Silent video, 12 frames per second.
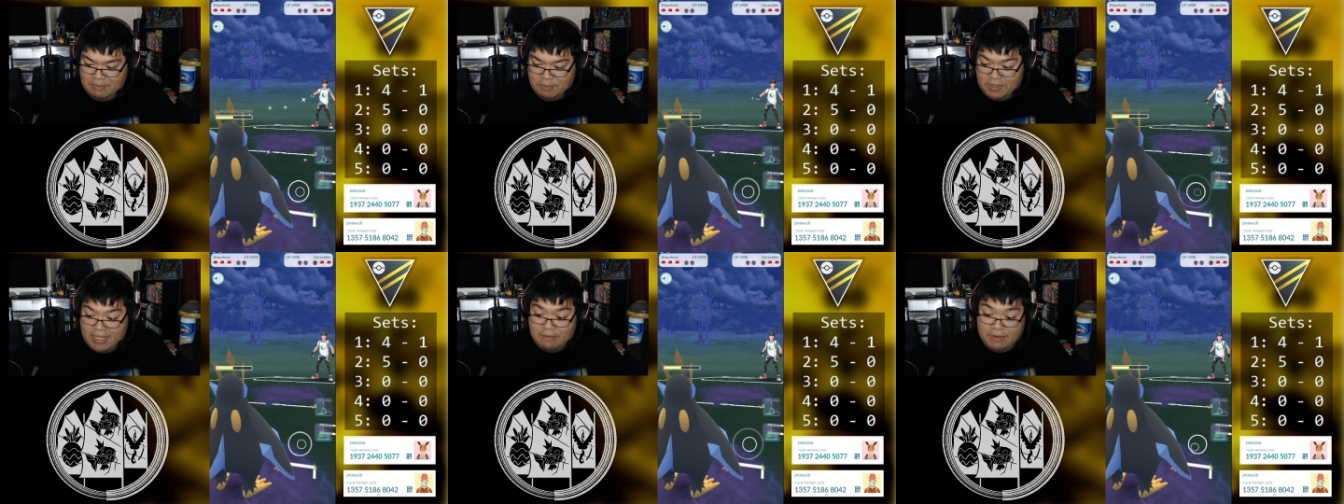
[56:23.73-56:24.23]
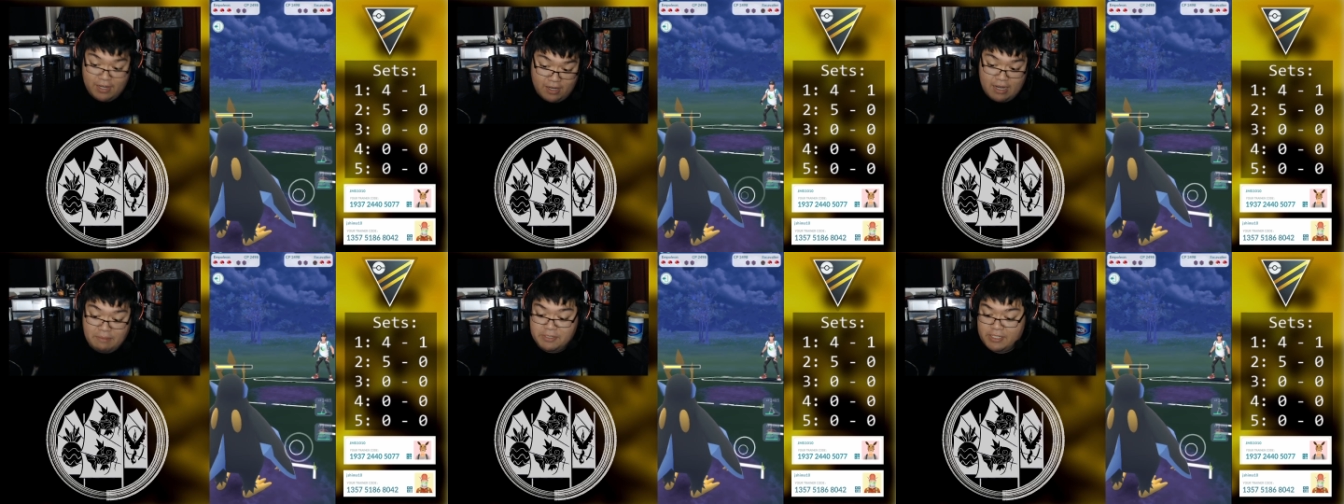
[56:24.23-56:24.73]
With that, we are
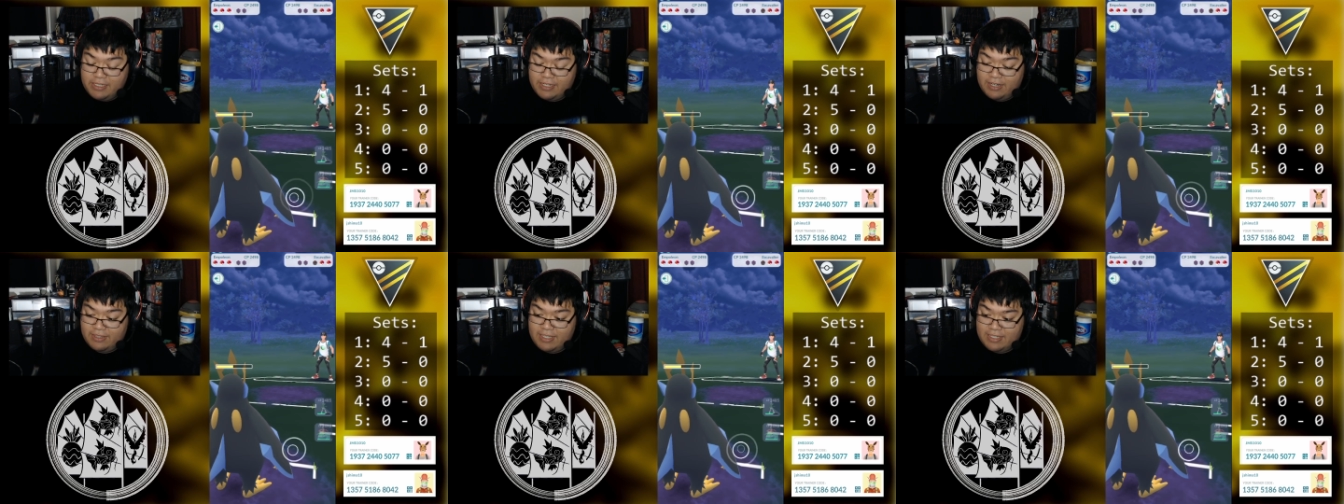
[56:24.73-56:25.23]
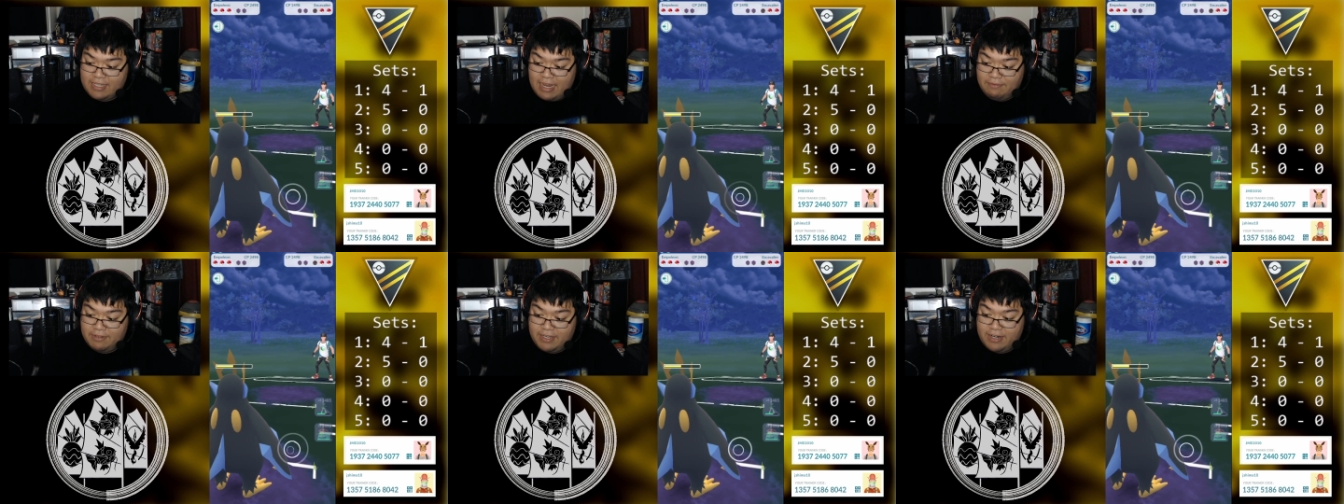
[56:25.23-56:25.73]
able to clear out the
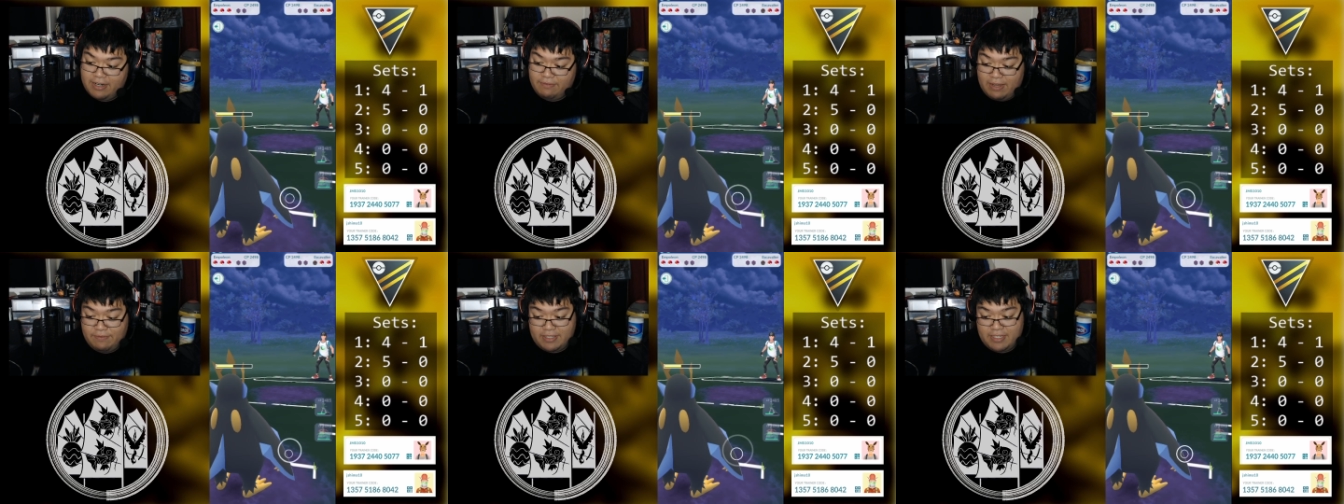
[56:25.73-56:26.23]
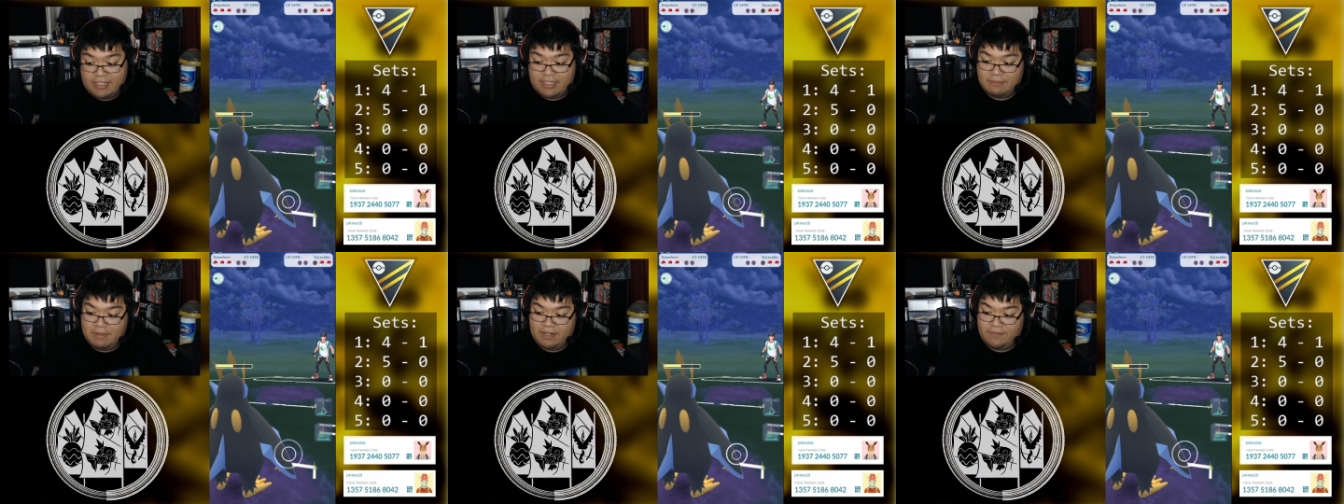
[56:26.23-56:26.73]
Escavalier, and we have a decent
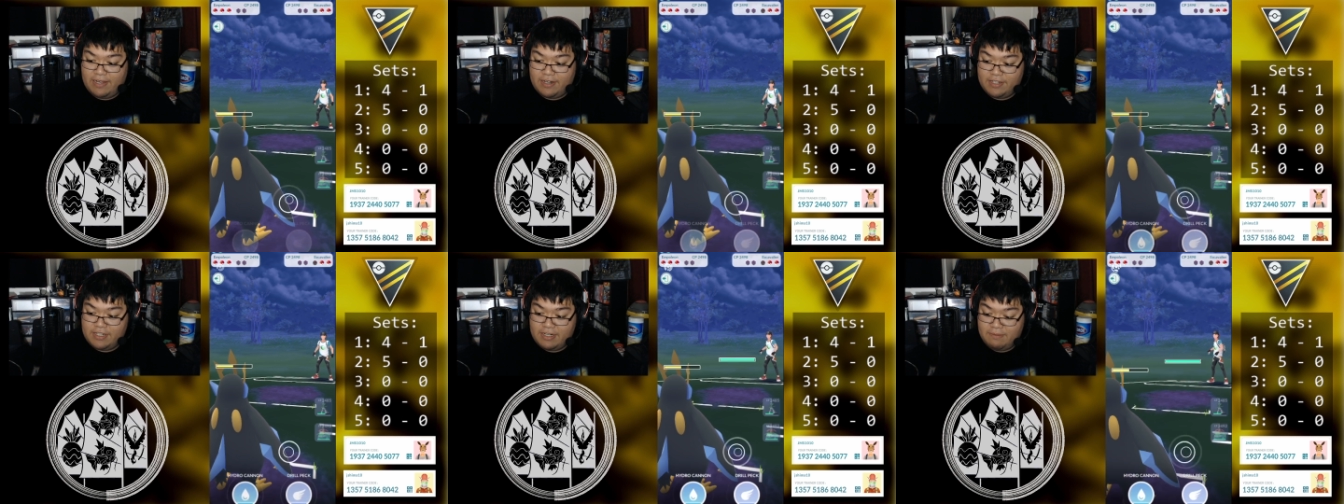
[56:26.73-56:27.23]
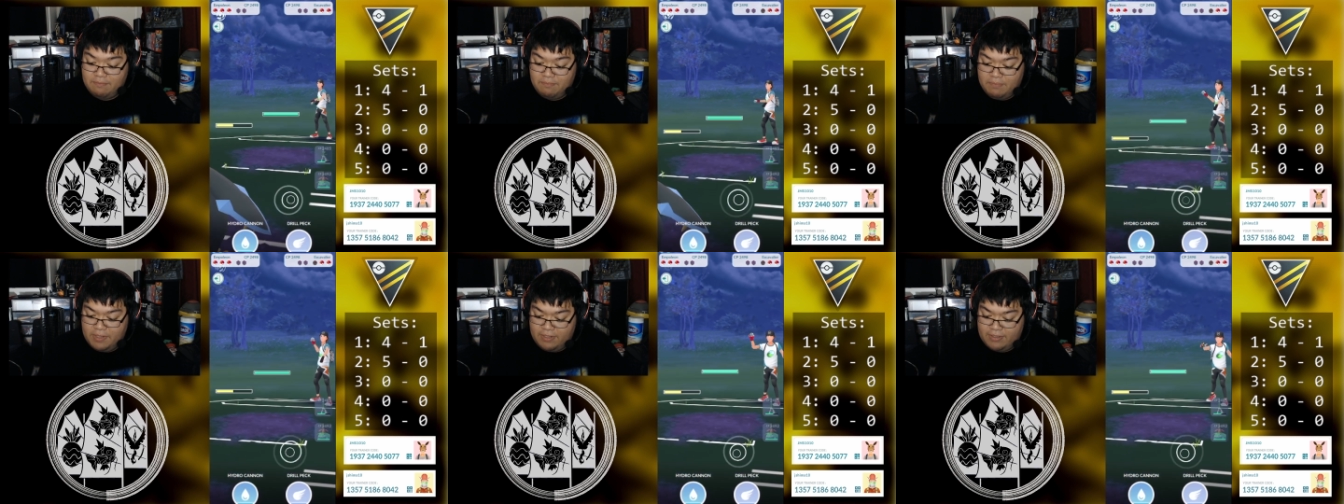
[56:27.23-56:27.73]
amount of energy
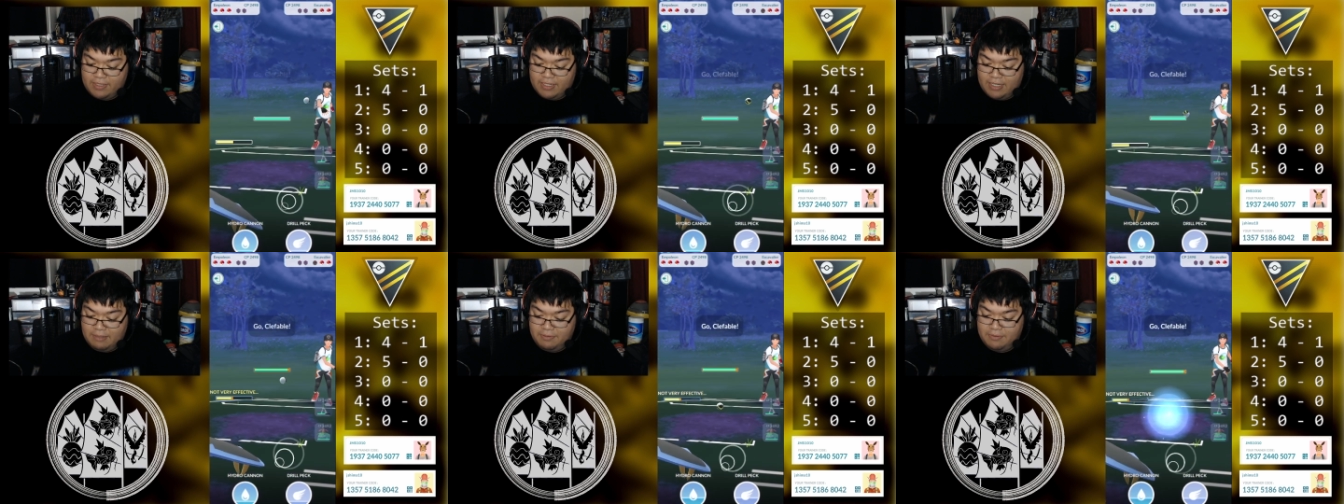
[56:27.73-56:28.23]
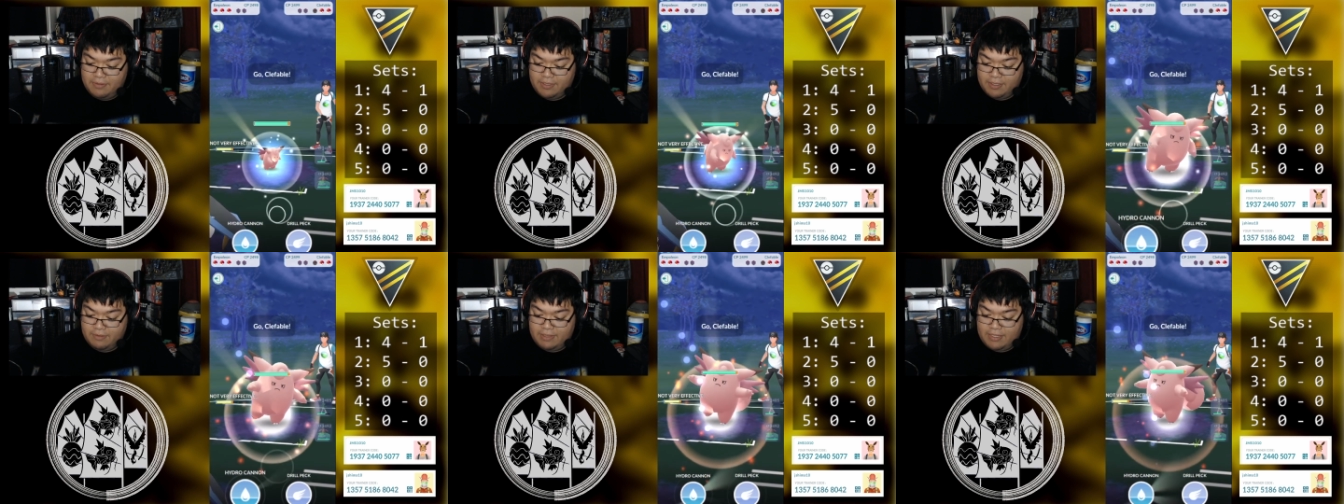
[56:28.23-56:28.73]
built up,
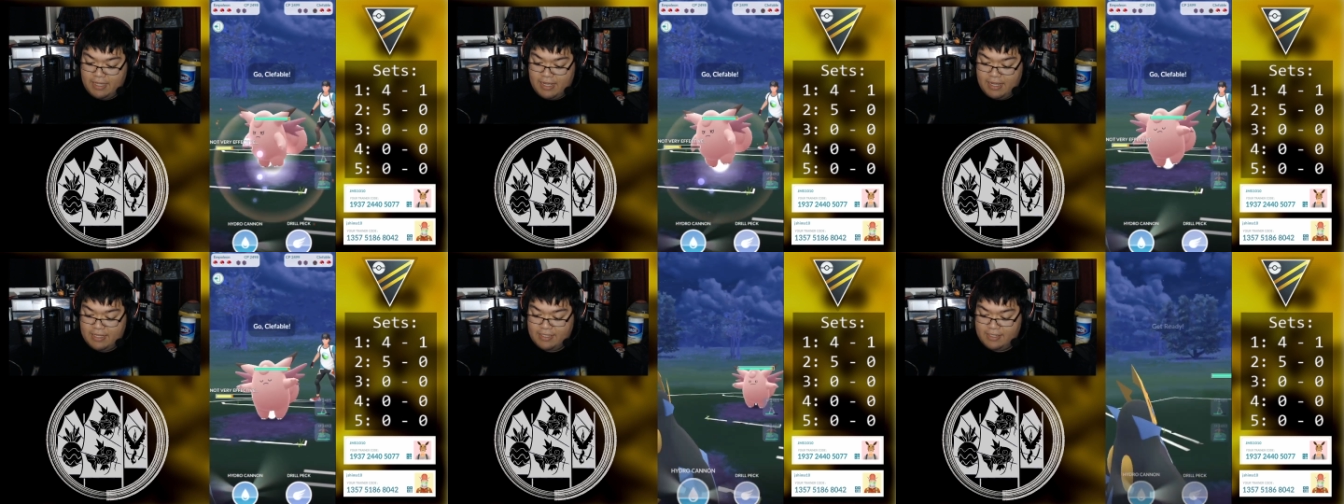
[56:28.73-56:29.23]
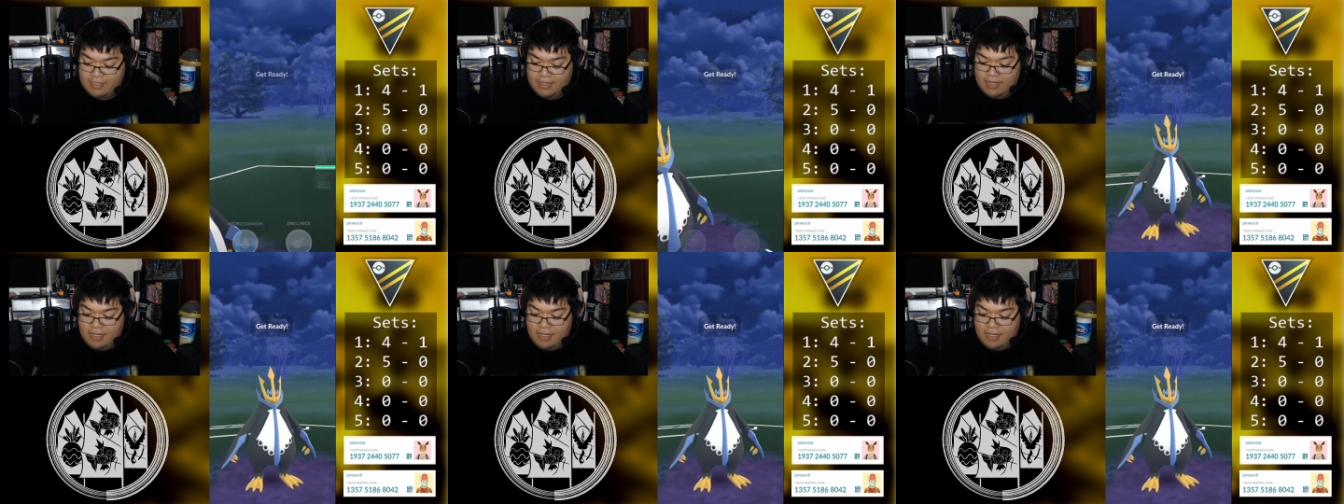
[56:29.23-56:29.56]
so with that...